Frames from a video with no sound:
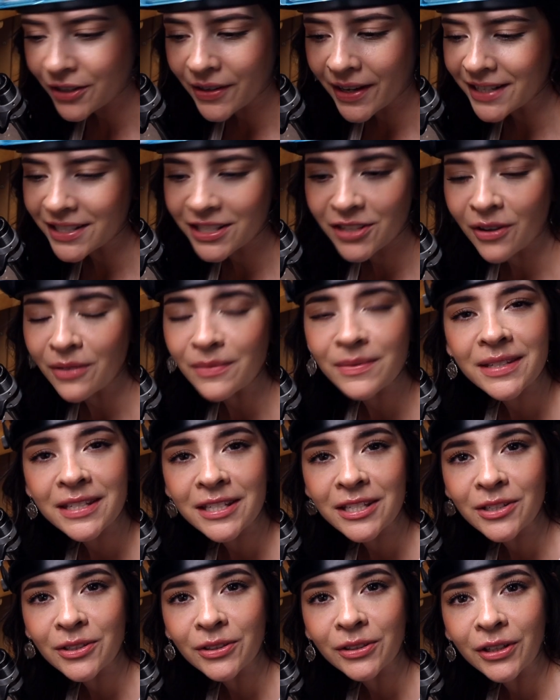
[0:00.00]
guys know I'm
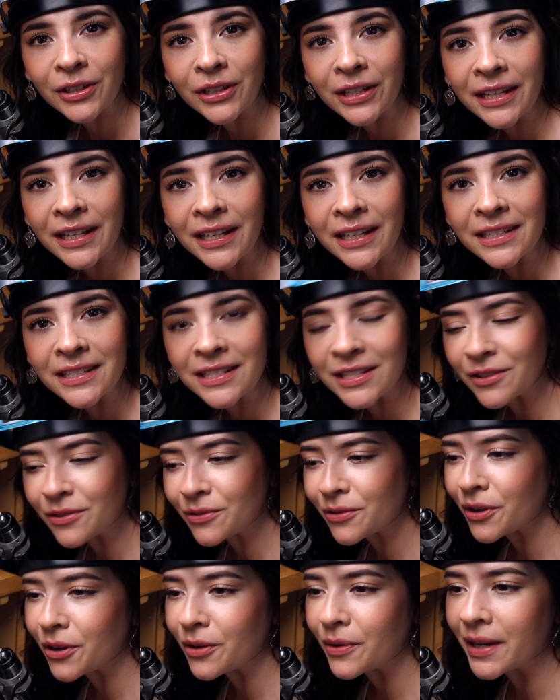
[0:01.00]
still learning and still
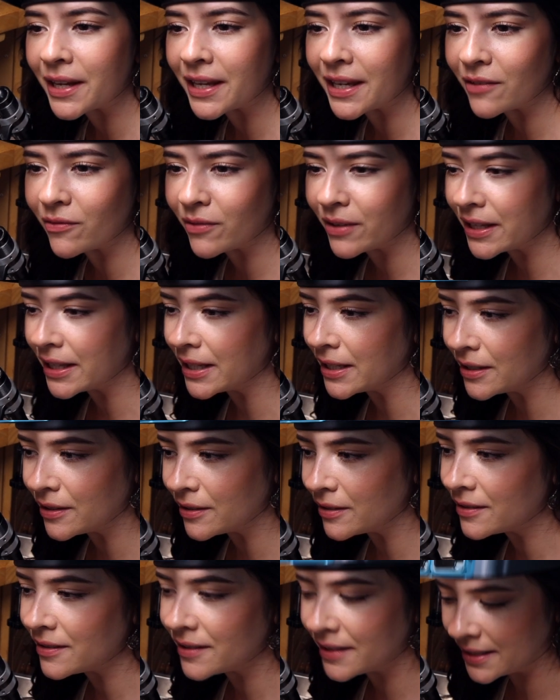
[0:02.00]
growing
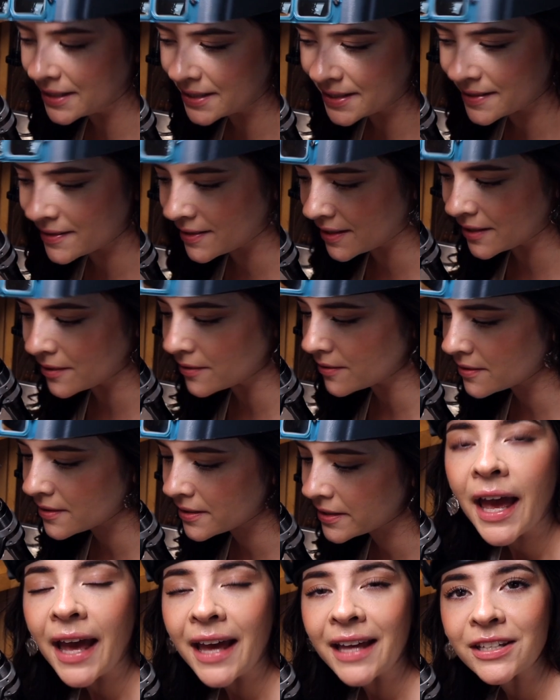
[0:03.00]
in these
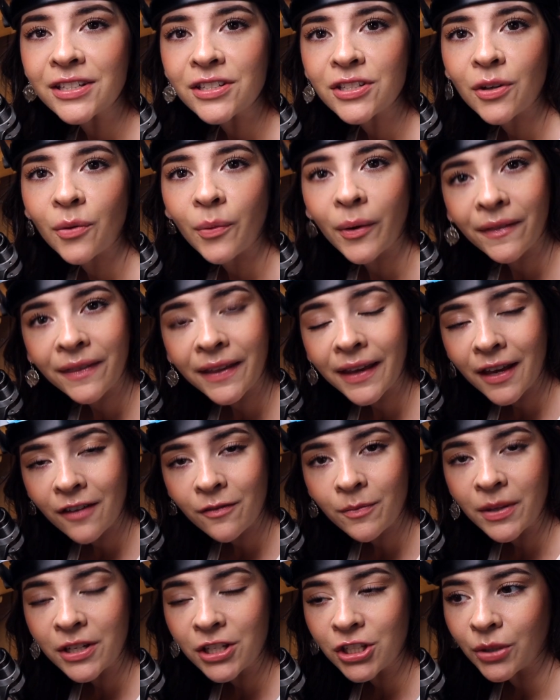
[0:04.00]
skills. And so one thing
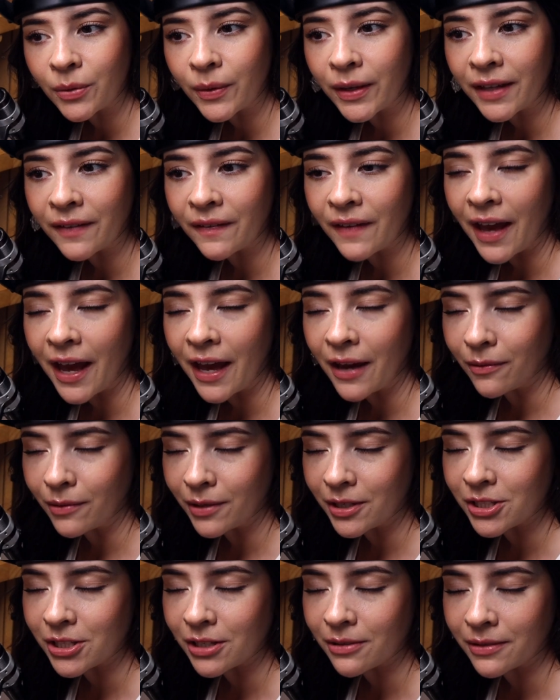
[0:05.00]
I've been doing that I
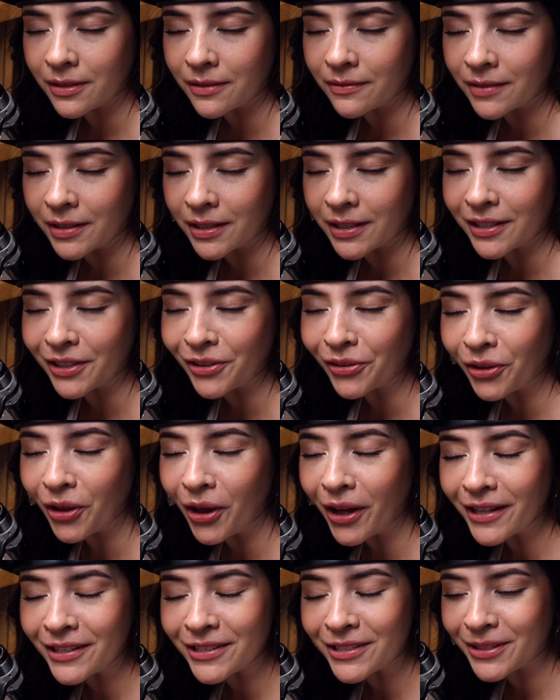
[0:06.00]
wish I would have done a
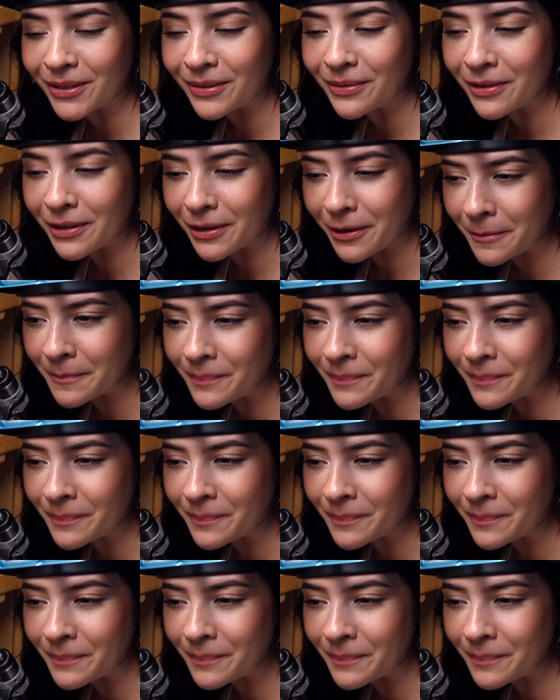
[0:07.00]
lot sooner,